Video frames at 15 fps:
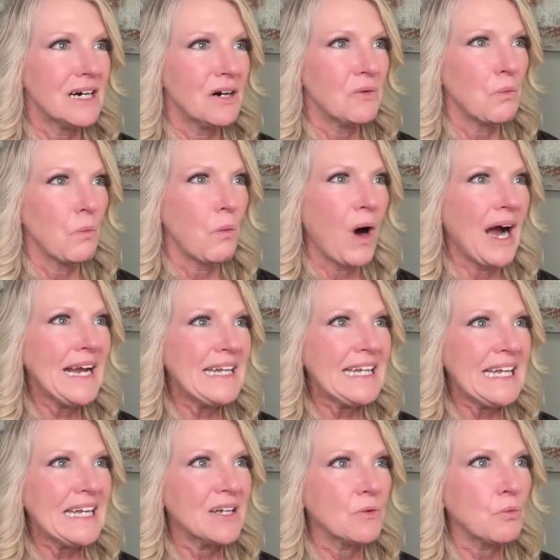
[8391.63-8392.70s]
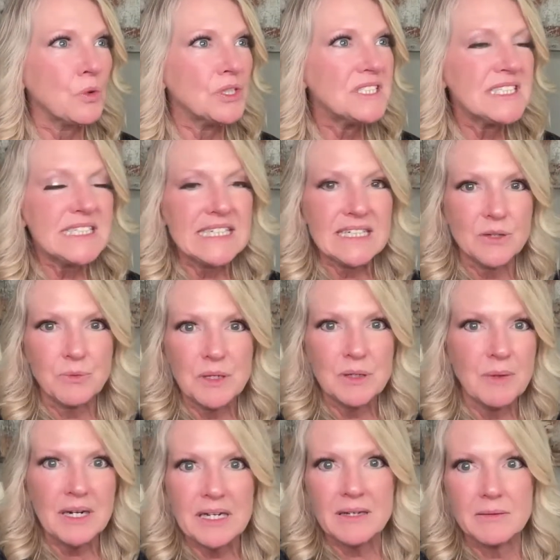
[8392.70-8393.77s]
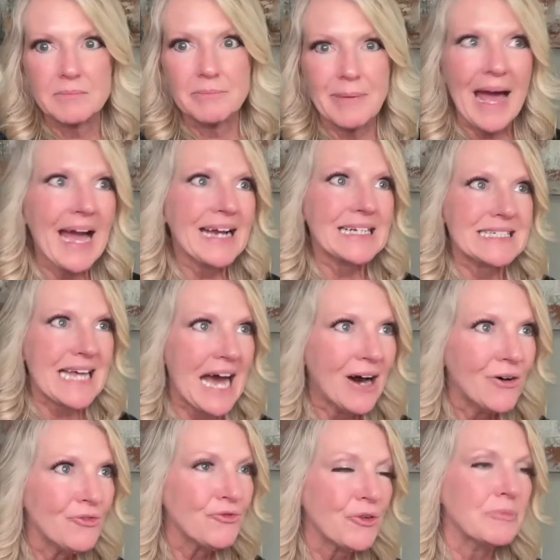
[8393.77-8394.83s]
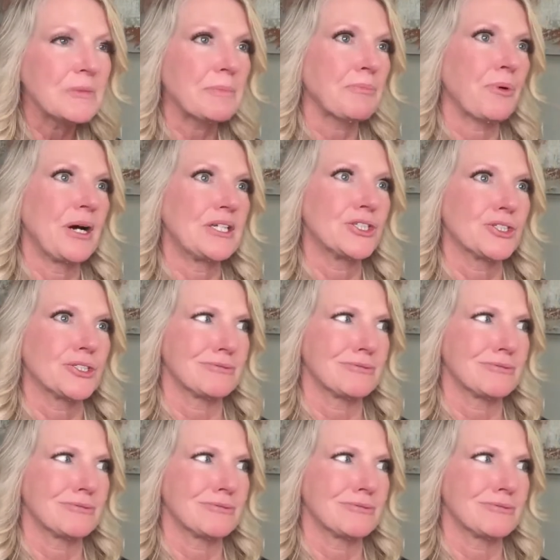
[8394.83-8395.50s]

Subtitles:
whiny and wussy and we want to back down from the pressure.